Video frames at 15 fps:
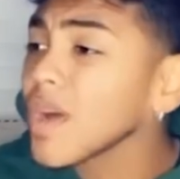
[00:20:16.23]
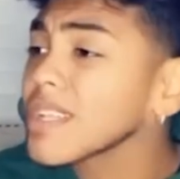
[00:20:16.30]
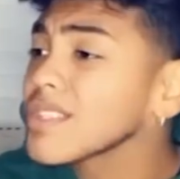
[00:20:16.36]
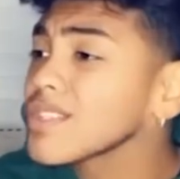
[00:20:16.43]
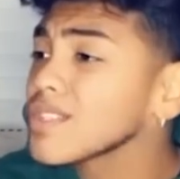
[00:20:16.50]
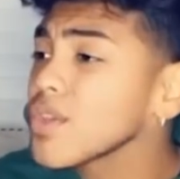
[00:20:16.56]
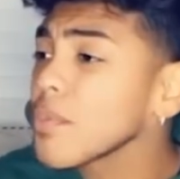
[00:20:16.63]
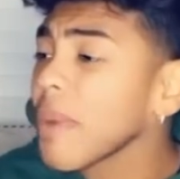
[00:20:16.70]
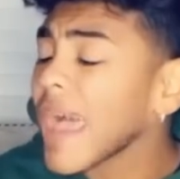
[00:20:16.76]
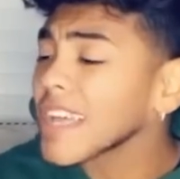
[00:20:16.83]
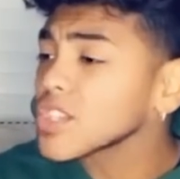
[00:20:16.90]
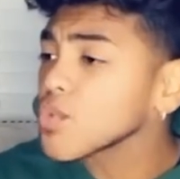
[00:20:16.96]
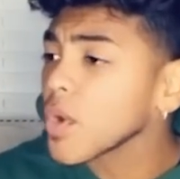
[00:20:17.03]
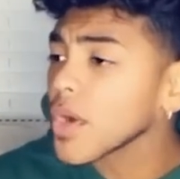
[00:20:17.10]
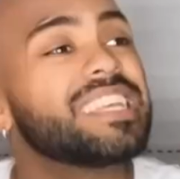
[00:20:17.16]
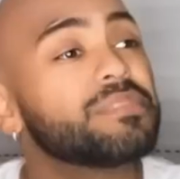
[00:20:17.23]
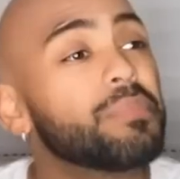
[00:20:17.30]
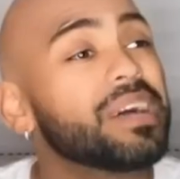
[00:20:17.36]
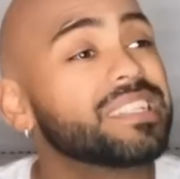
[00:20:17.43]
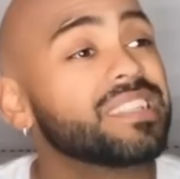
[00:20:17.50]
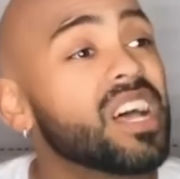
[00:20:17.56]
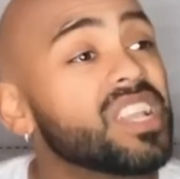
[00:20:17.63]
What's your password?
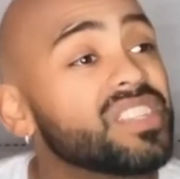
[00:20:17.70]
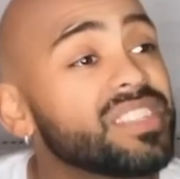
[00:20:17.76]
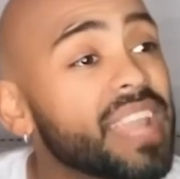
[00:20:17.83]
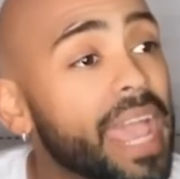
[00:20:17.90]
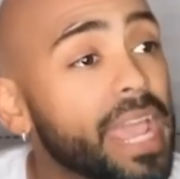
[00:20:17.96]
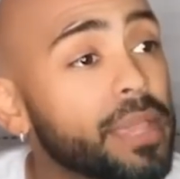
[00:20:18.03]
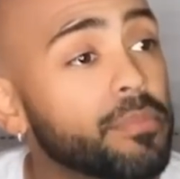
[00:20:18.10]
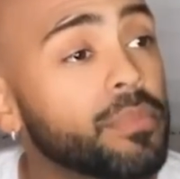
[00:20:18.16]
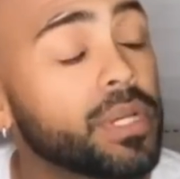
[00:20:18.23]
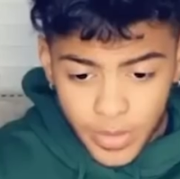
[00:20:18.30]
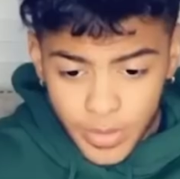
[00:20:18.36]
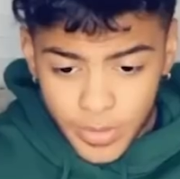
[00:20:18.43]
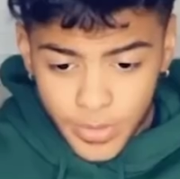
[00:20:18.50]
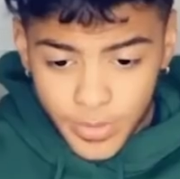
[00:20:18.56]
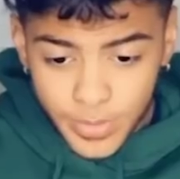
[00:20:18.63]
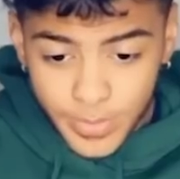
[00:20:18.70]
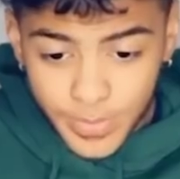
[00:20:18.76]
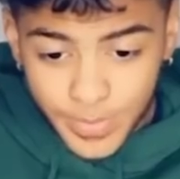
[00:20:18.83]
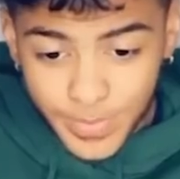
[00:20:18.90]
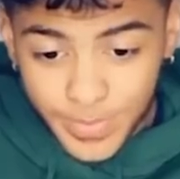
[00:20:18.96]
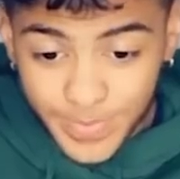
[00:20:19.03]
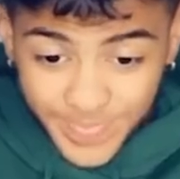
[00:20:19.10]
It's my son's name.
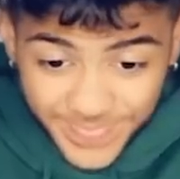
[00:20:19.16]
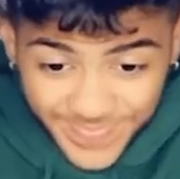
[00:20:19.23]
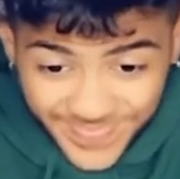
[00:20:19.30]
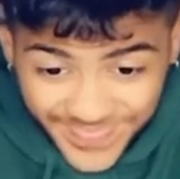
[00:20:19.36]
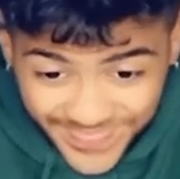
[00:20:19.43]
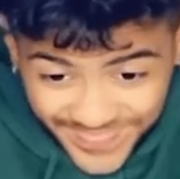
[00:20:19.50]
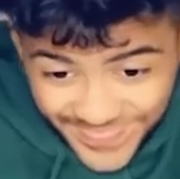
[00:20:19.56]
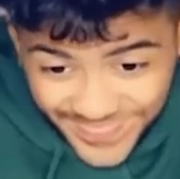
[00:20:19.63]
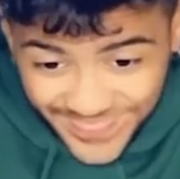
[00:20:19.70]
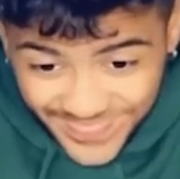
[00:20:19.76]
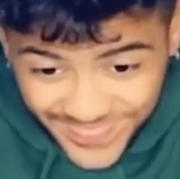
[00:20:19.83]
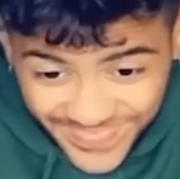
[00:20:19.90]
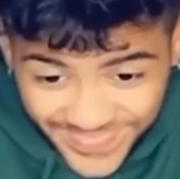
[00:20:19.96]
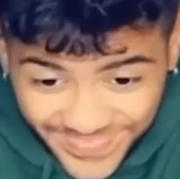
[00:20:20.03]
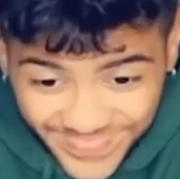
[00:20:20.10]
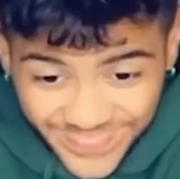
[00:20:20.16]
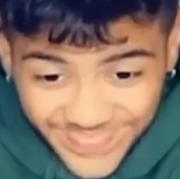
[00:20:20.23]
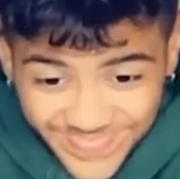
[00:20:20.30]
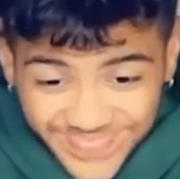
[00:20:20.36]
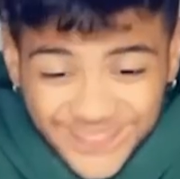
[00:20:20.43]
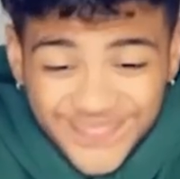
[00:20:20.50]
I'm gonna put my name as a joke.